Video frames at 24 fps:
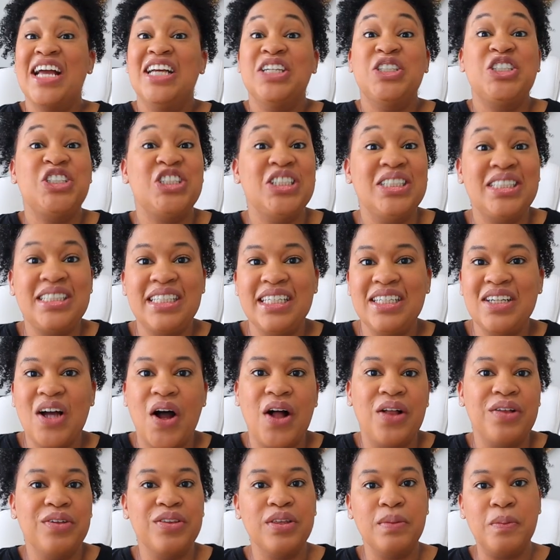She's seen
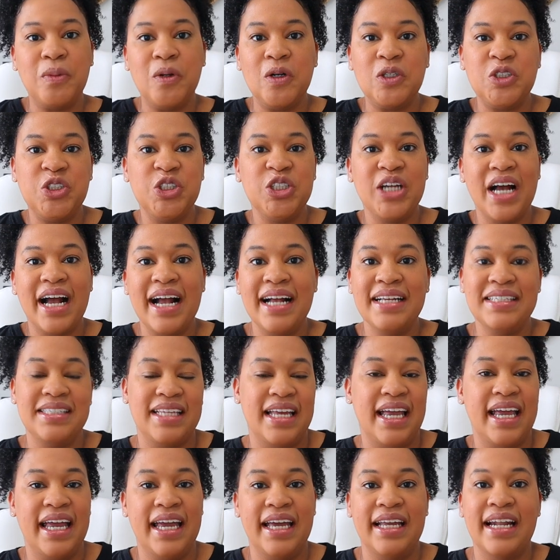all of the books, you guys,
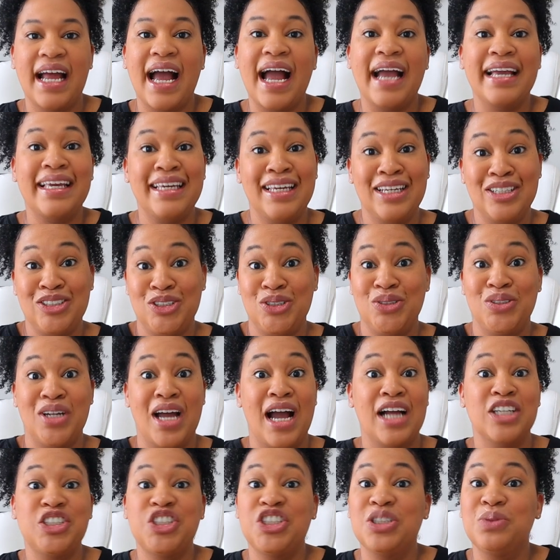and I kid you
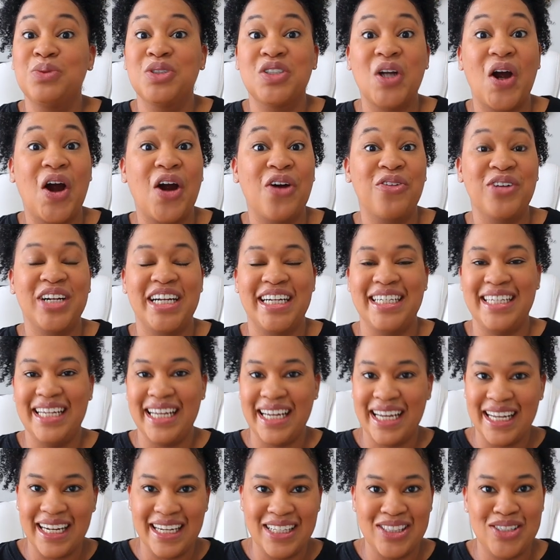not, she was already
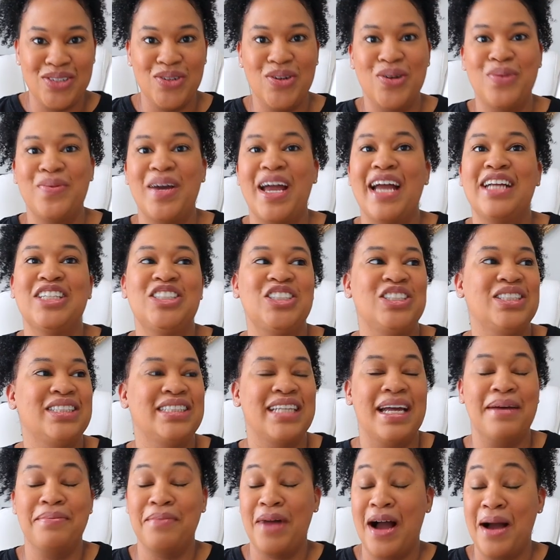digging into them and she
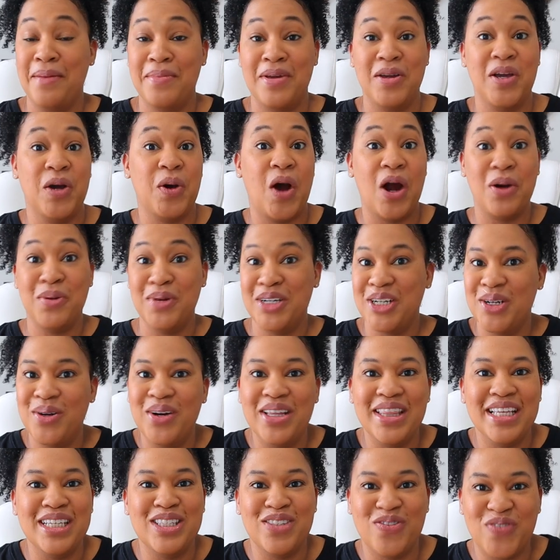said, Mommy, are we
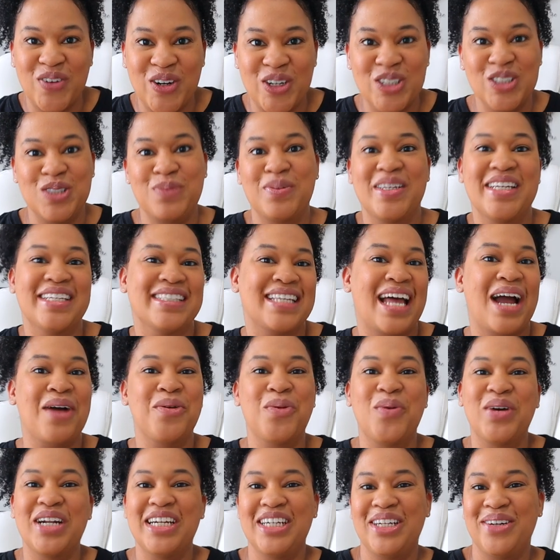doing this first? Because I I
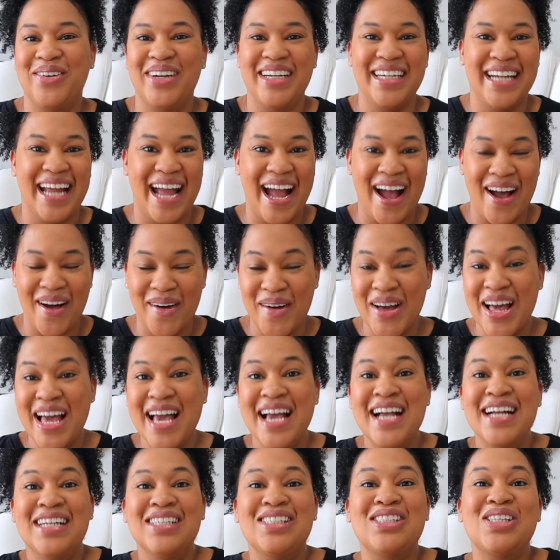want to do it now.
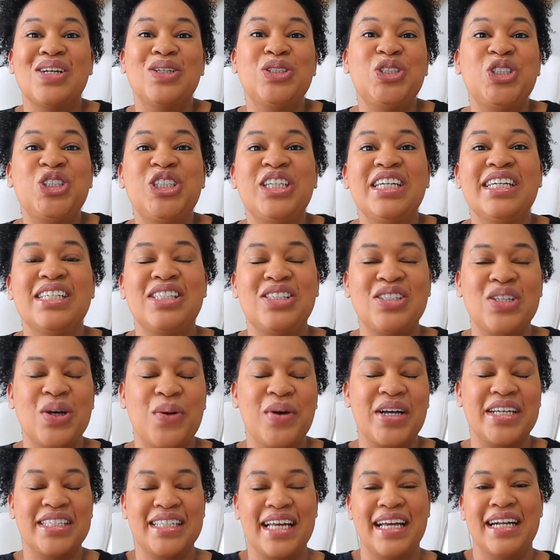So she is so
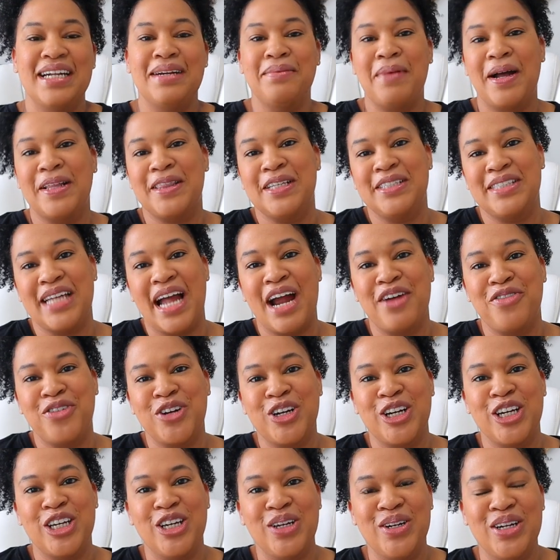excited about this
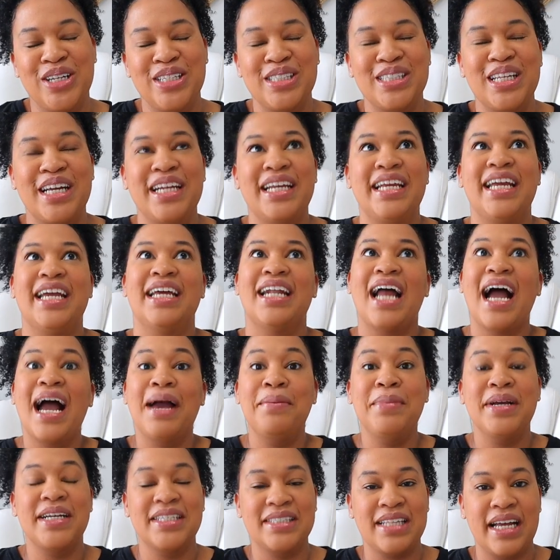Africa unit study and
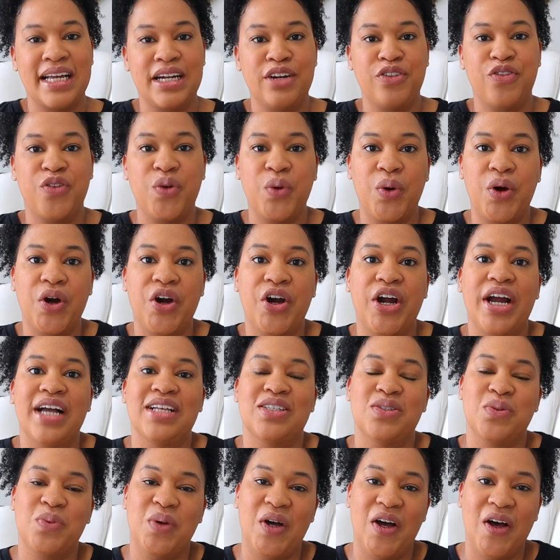I'm excited for her
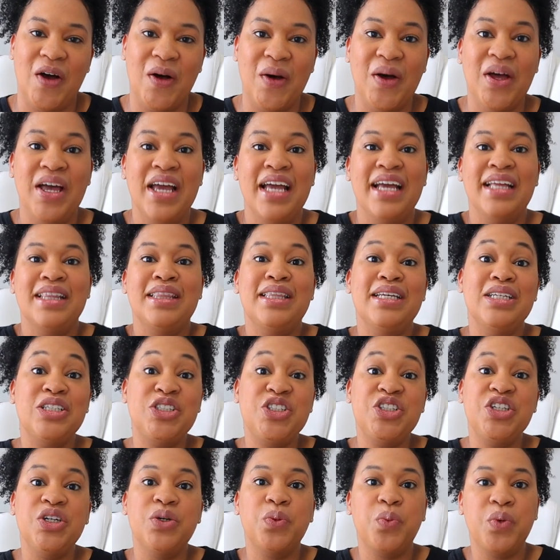as well.
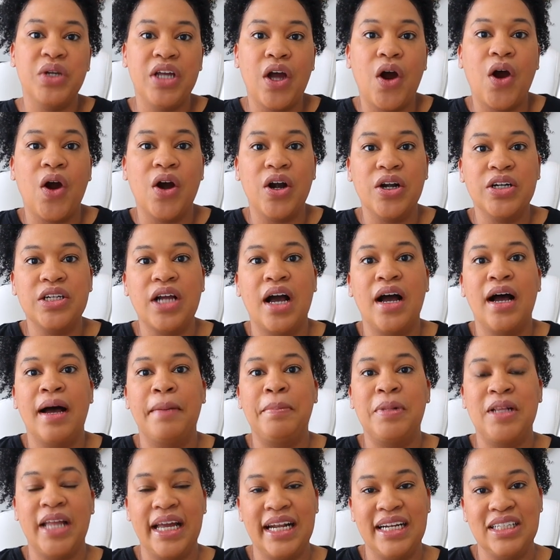This year we are uh,
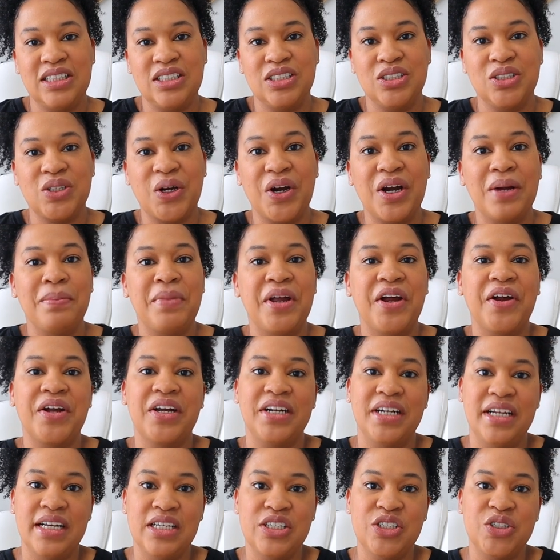planning to start
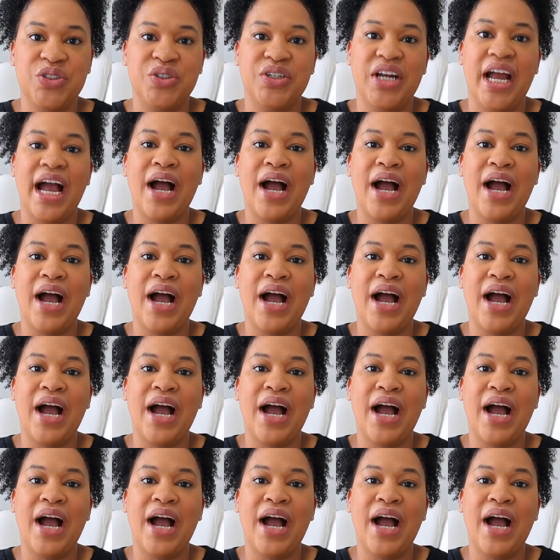American history.